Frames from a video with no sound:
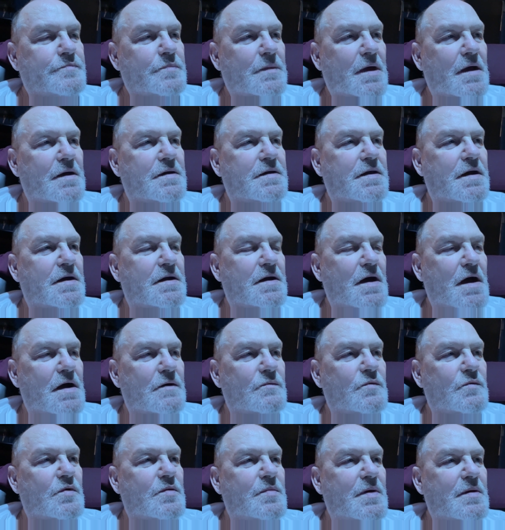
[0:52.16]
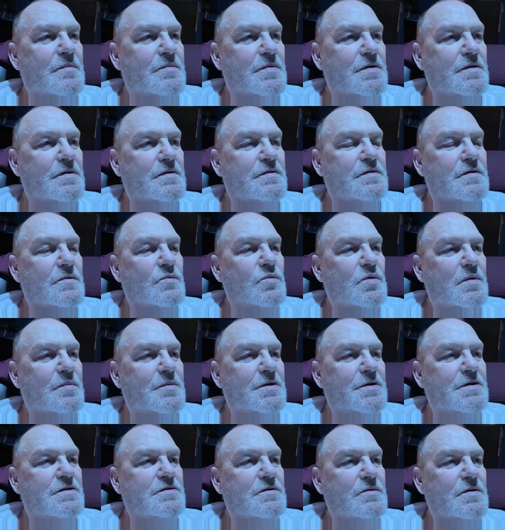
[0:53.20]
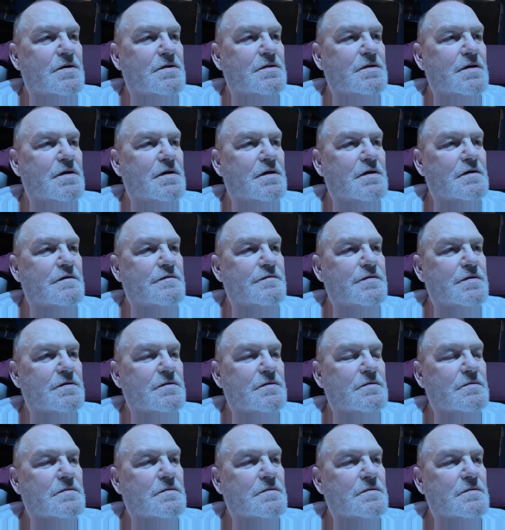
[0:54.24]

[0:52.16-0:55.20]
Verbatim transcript: I cannot remember the woman doing the interview.